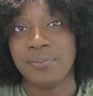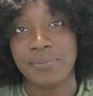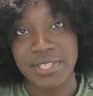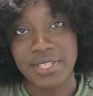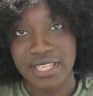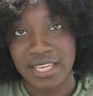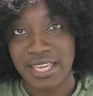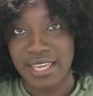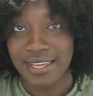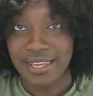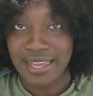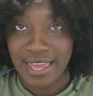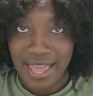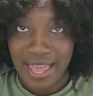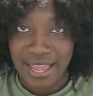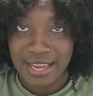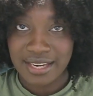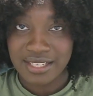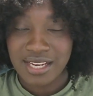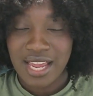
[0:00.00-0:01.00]
the BA
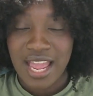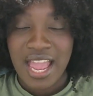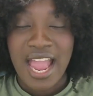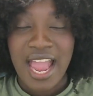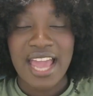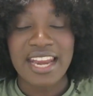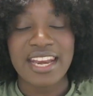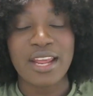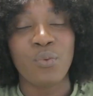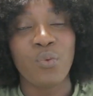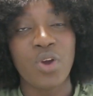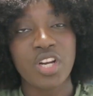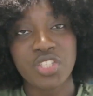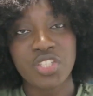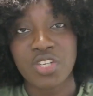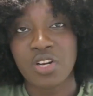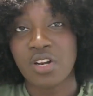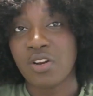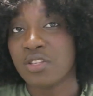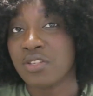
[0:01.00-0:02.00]
Guide, and I
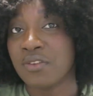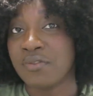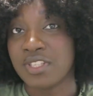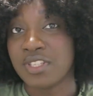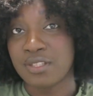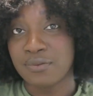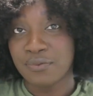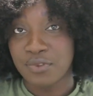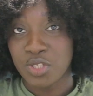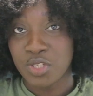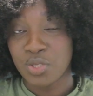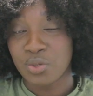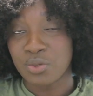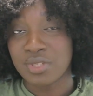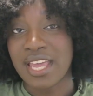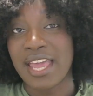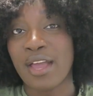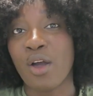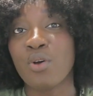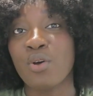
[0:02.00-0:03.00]
watched a lot of his
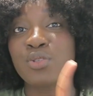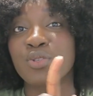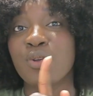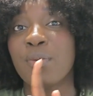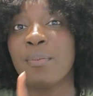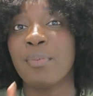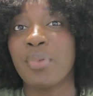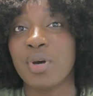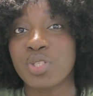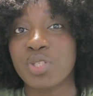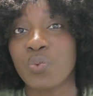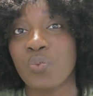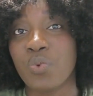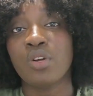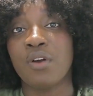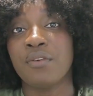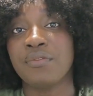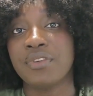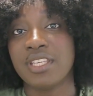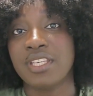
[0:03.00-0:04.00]
videos. I also bought
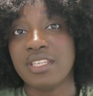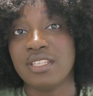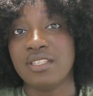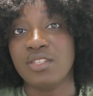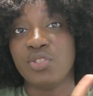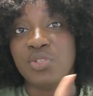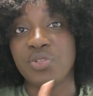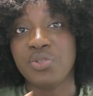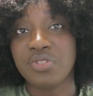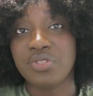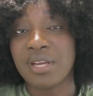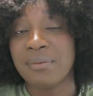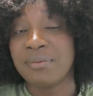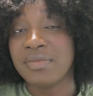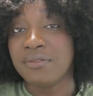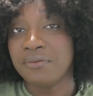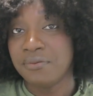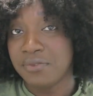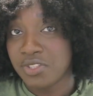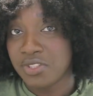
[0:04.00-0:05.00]
one of his
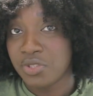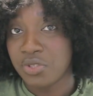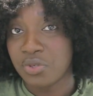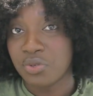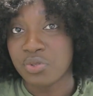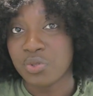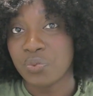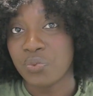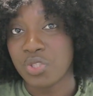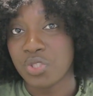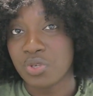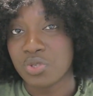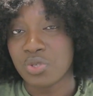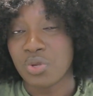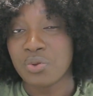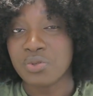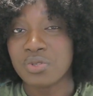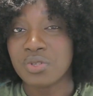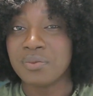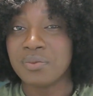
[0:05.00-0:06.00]
Udemy videos, which was
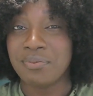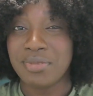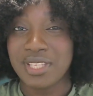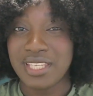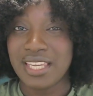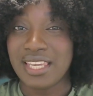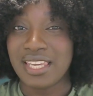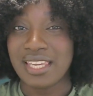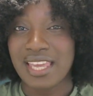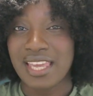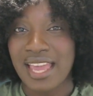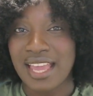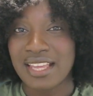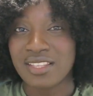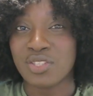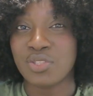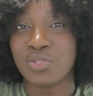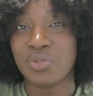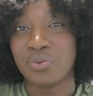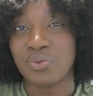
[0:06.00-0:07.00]
also BA
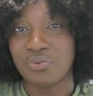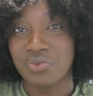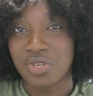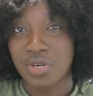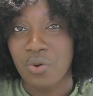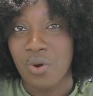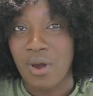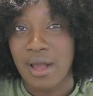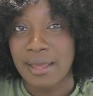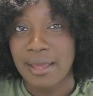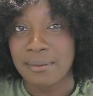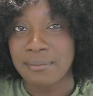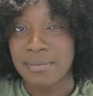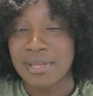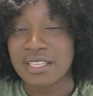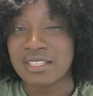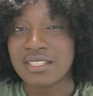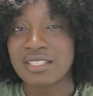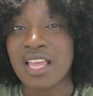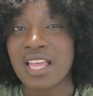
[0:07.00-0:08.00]
Guide to
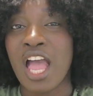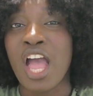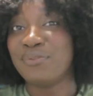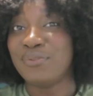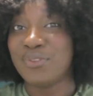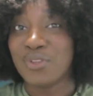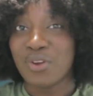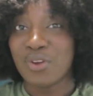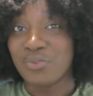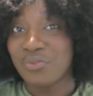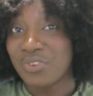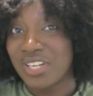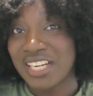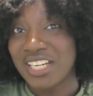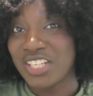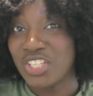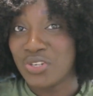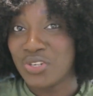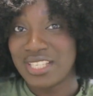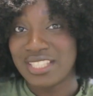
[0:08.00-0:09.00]
Requirements. If you're
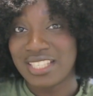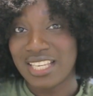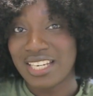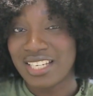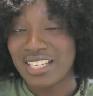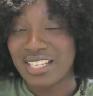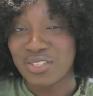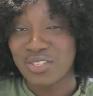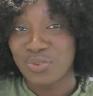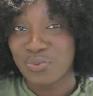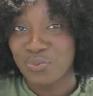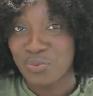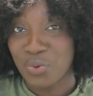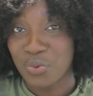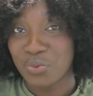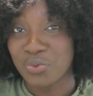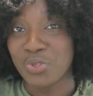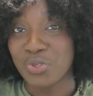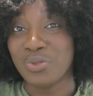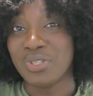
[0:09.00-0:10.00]
really interested in this
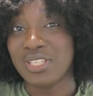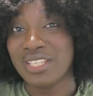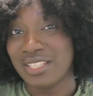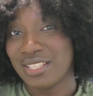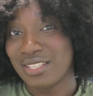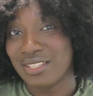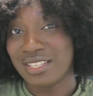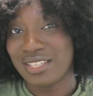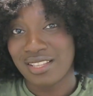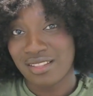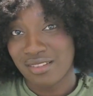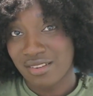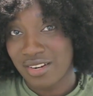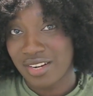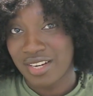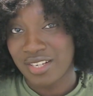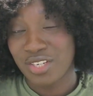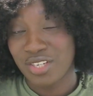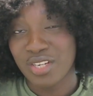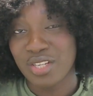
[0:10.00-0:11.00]
role, you need to
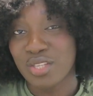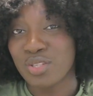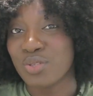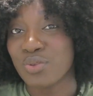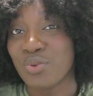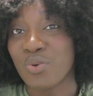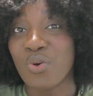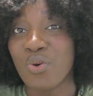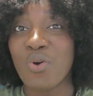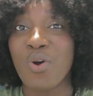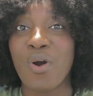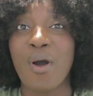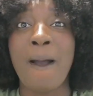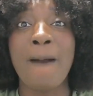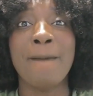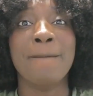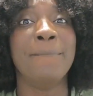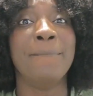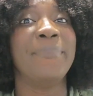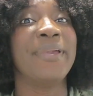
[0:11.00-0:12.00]
learn. You need to
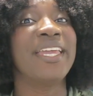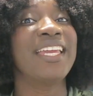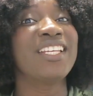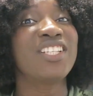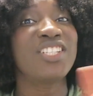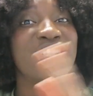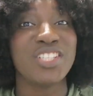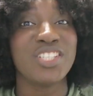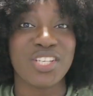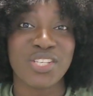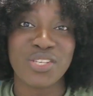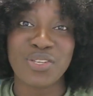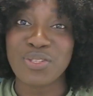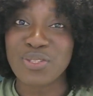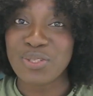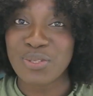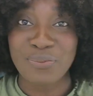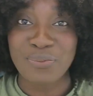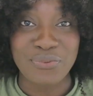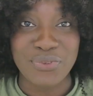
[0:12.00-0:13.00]
go binge the
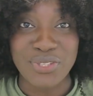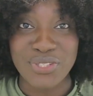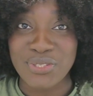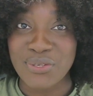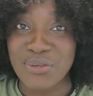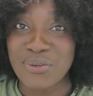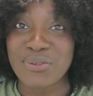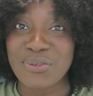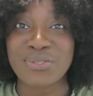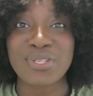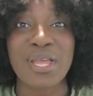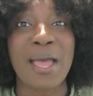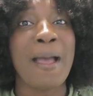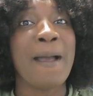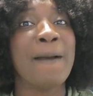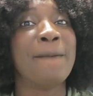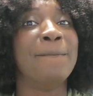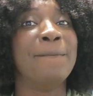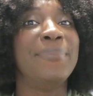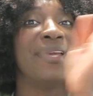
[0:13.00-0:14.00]
YouTube videos,
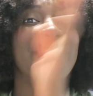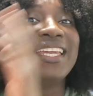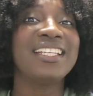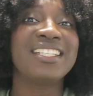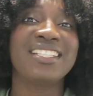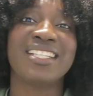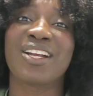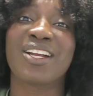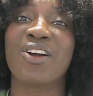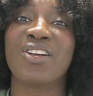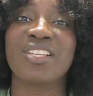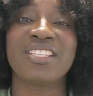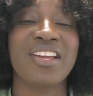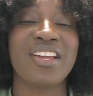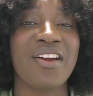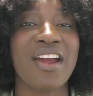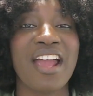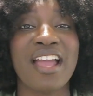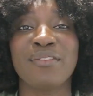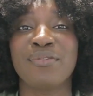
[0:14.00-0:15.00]
binge the
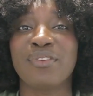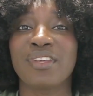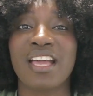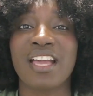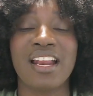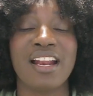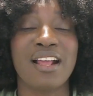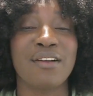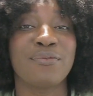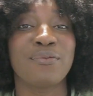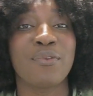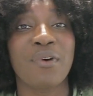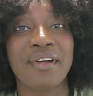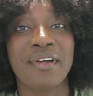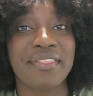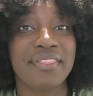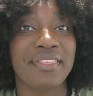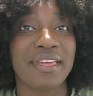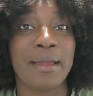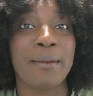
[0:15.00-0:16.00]
Coursera if you can
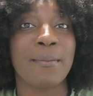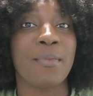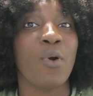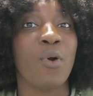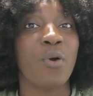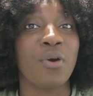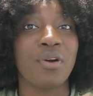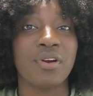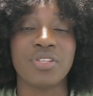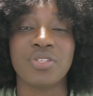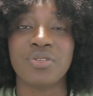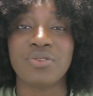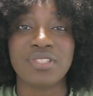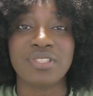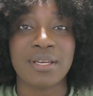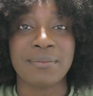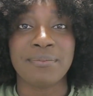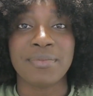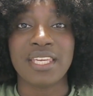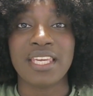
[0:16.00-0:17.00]
afford them, or
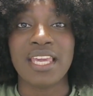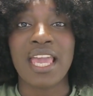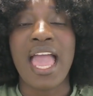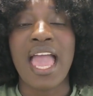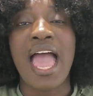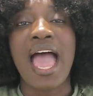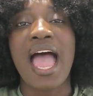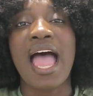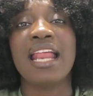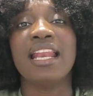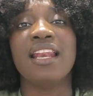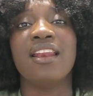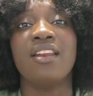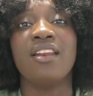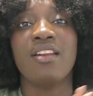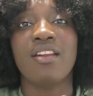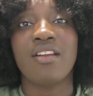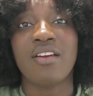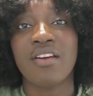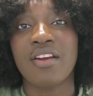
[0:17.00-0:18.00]
Udemy,
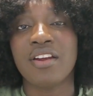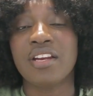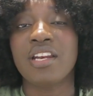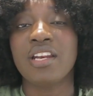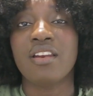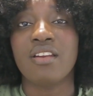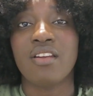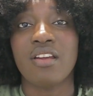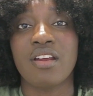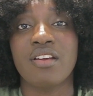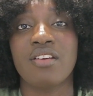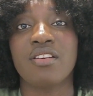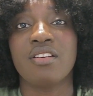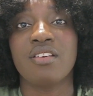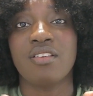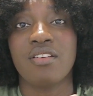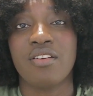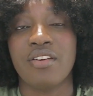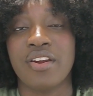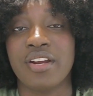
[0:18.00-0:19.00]
and
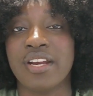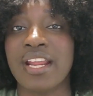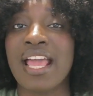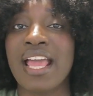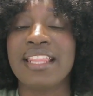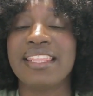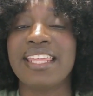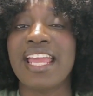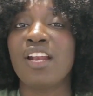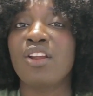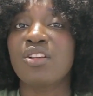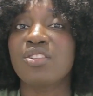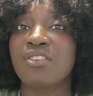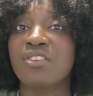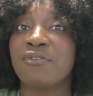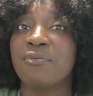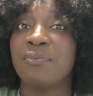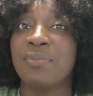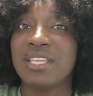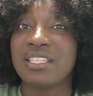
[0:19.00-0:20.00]
learn. There are a lot
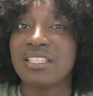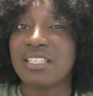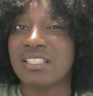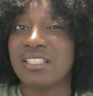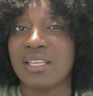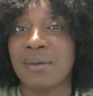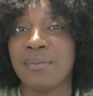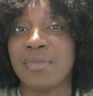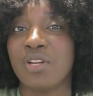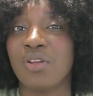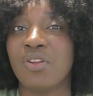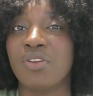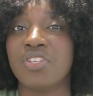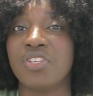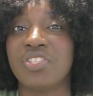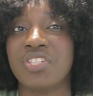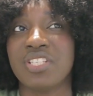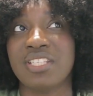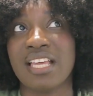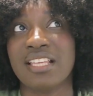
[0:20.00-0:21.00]
of basic
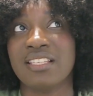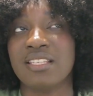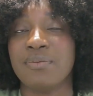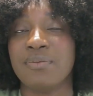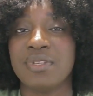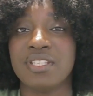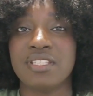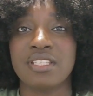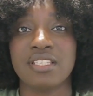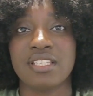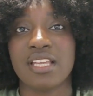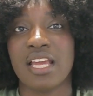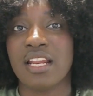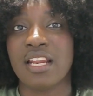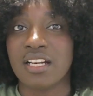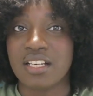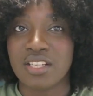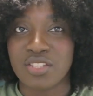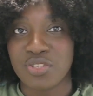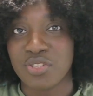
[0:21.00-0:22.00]
terminologies as a business
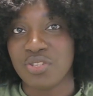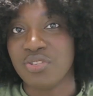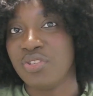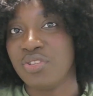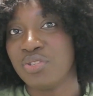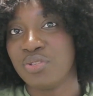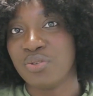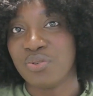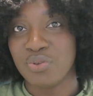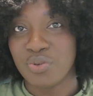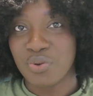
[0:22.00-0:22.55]
analyst you need to